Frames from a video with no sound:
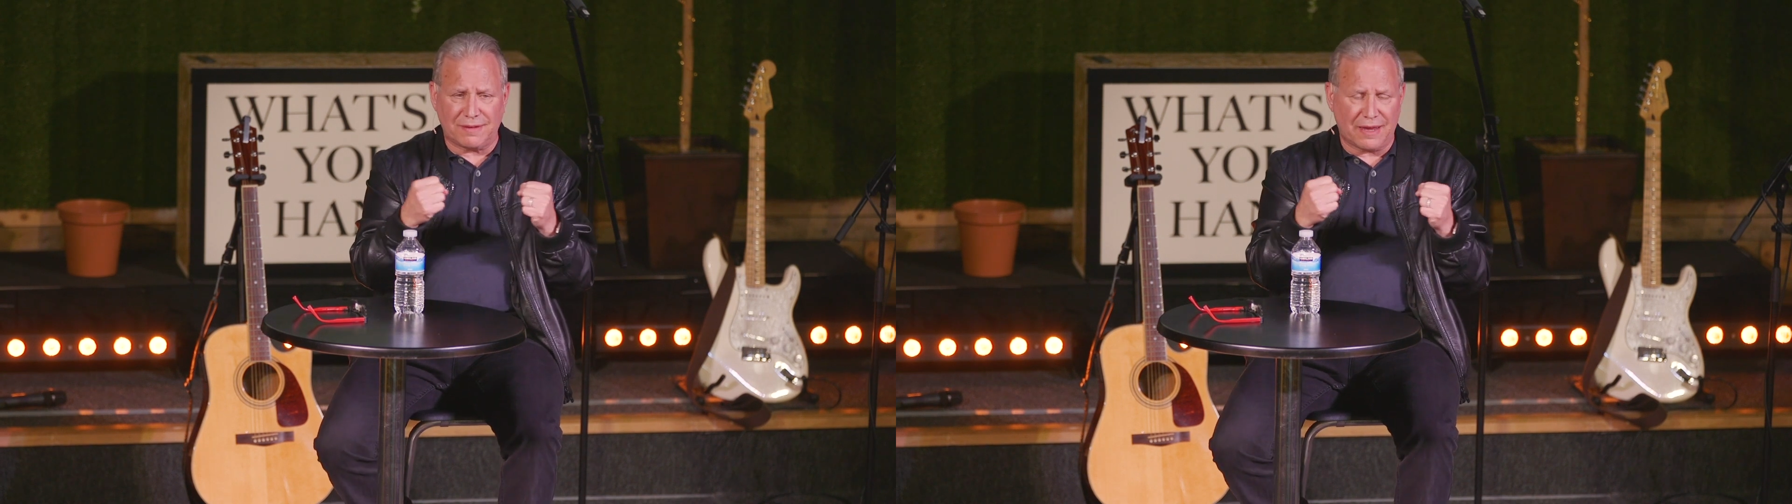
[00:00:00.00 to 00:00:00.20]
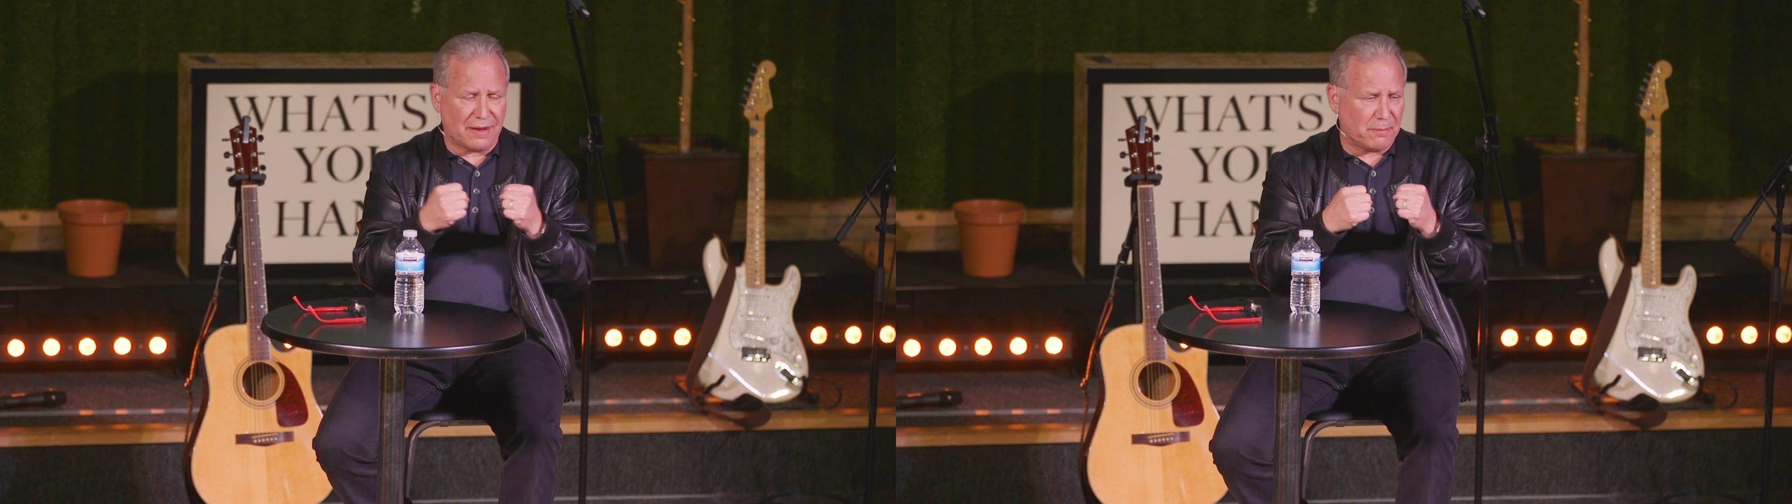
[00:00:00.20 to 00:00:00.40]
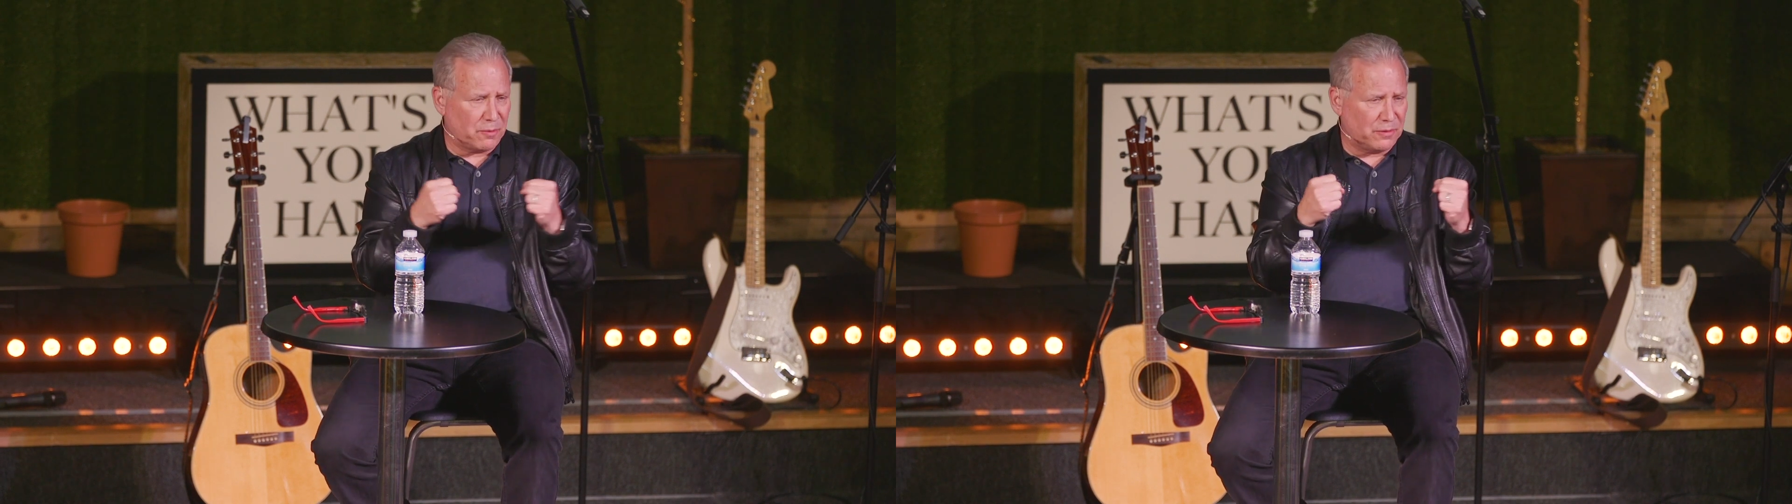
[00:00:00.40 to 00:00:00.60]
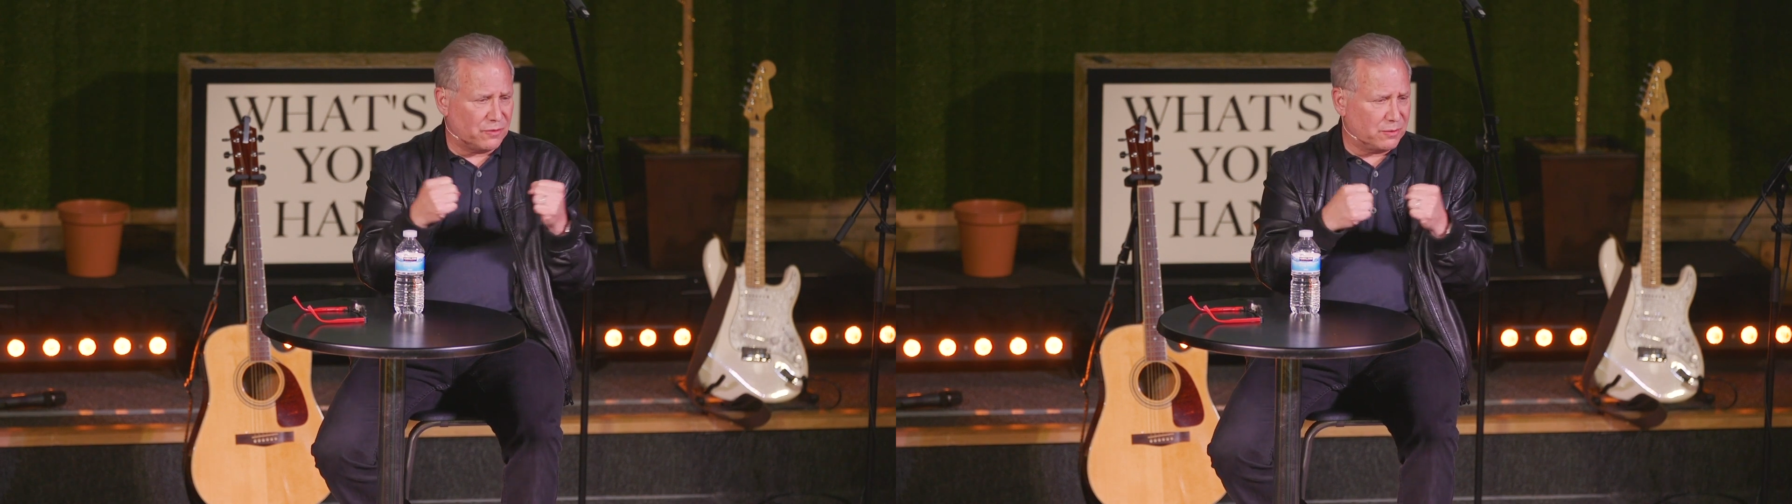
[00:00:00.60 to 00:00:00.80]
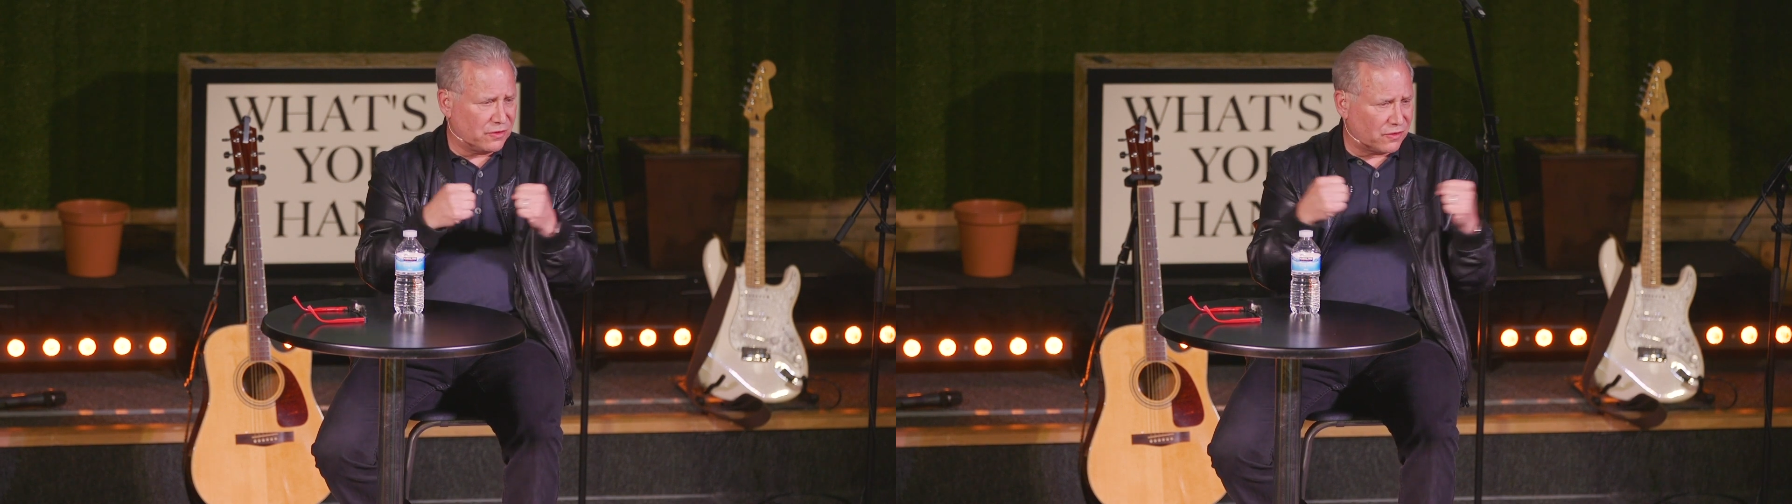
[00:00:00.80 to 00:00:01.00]

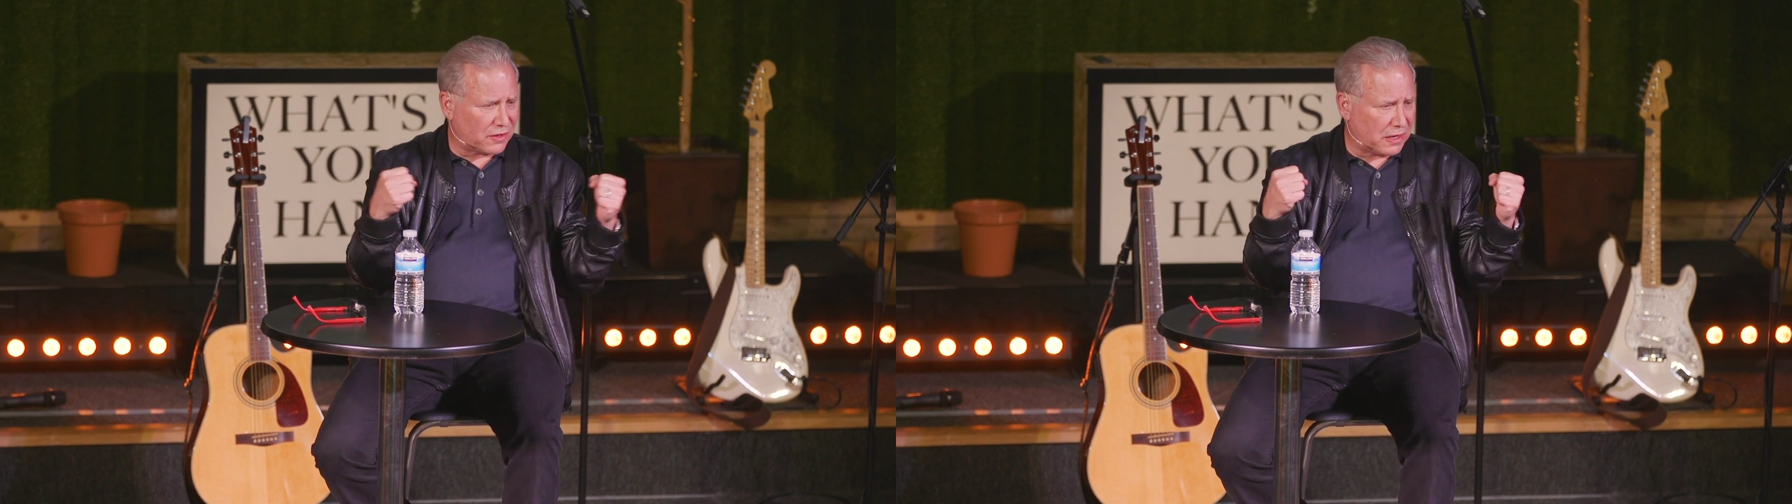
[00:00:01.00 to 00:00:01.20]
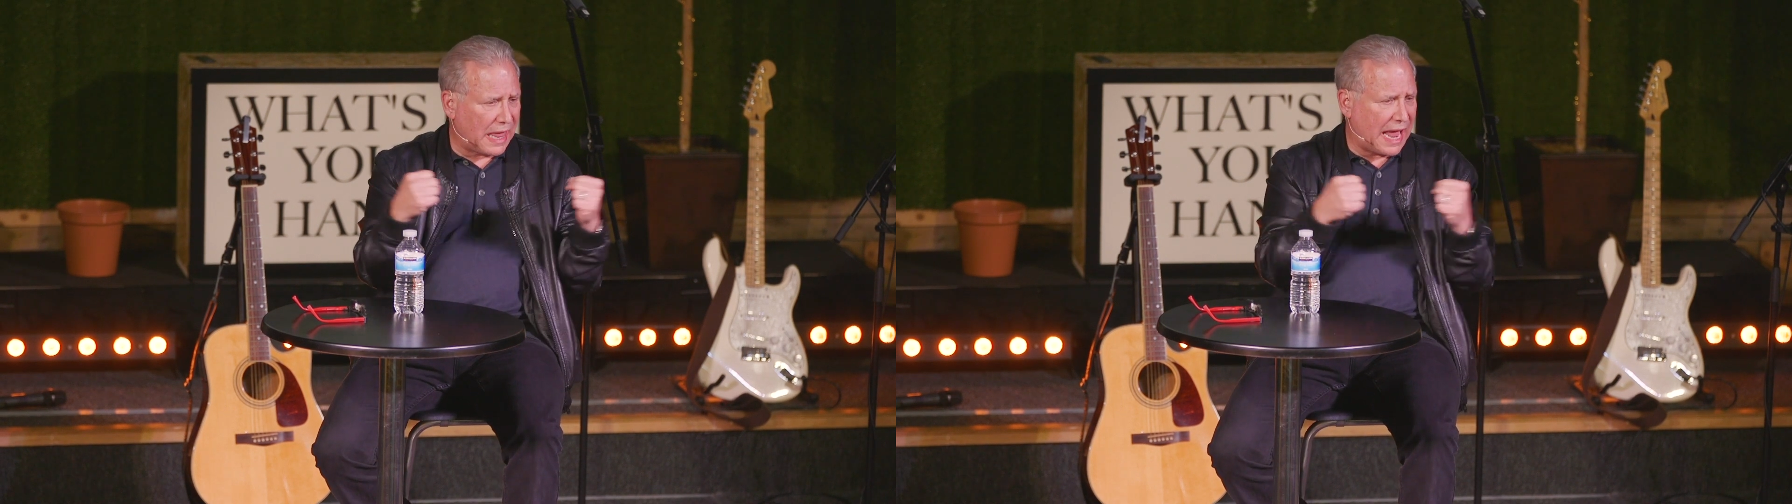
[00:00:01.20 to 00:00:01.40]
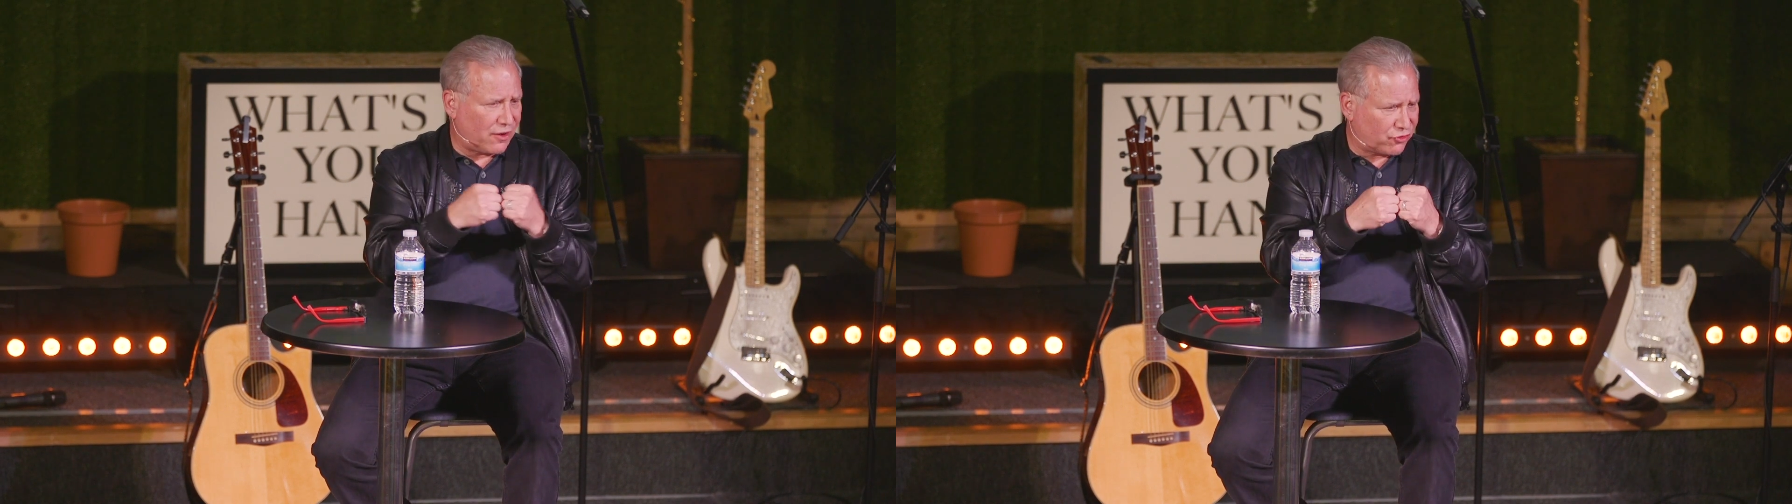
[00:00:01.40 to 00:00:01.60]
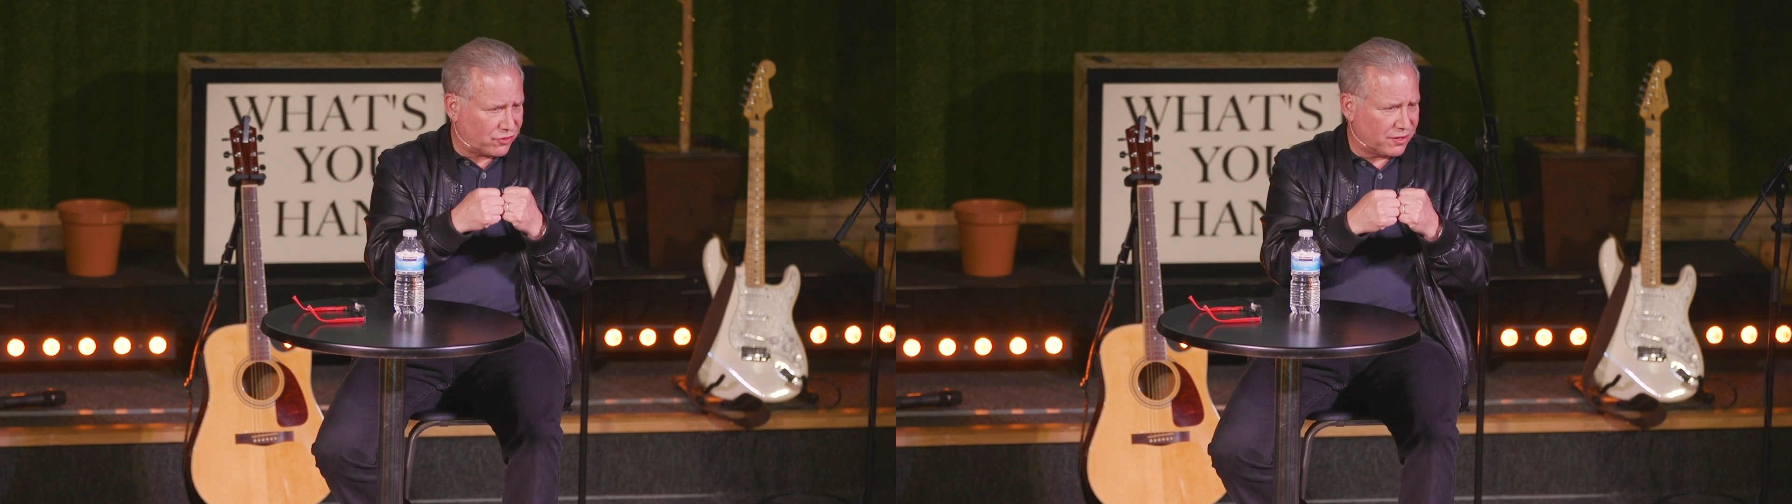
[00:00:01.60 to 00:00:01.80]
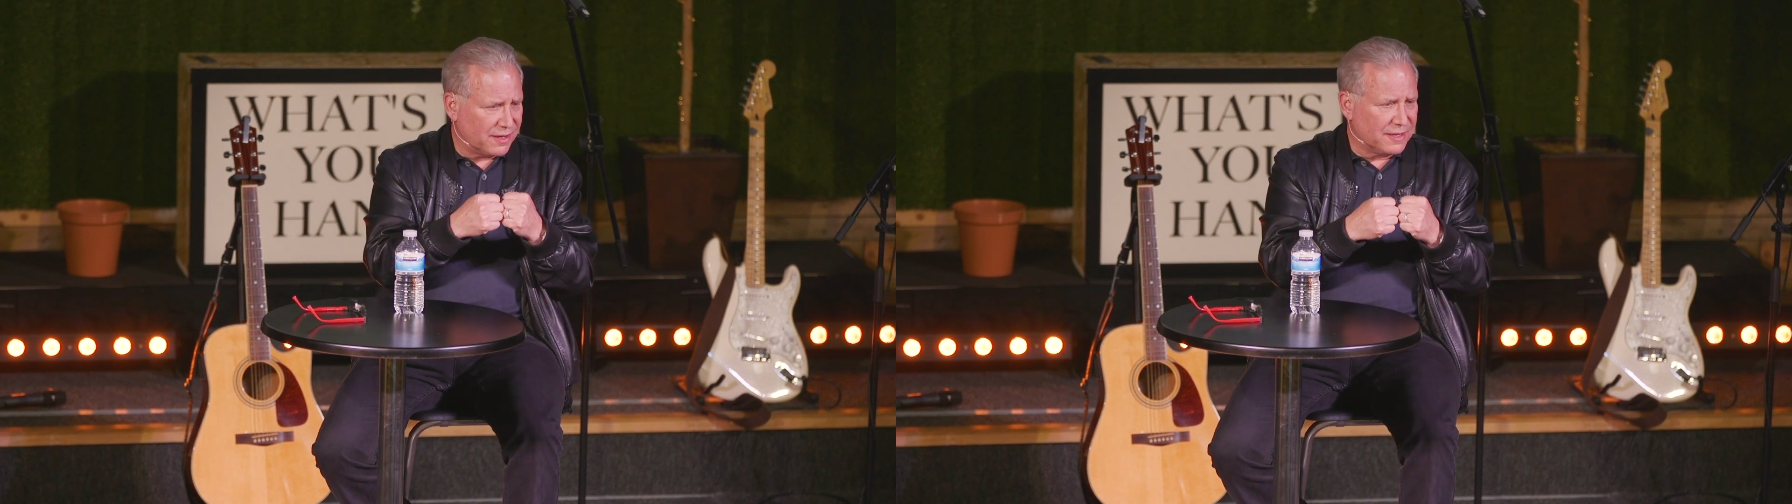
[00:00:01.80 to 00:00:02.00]
we just clashed.